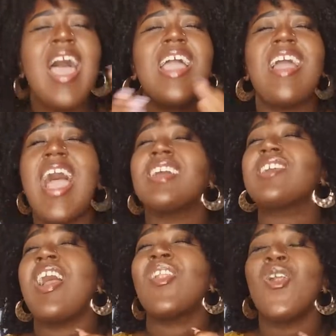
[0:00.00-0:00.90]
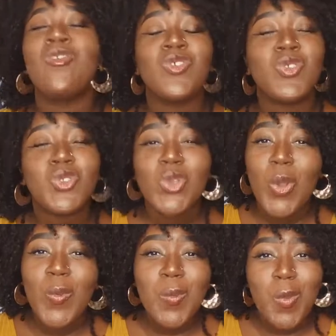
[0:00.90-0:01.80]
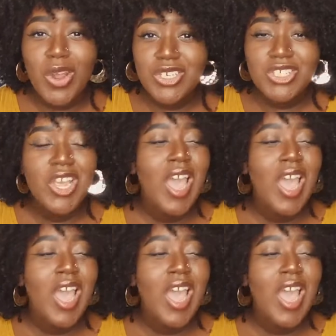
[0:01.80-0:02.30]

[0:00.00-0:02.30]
Guys, I love you so much.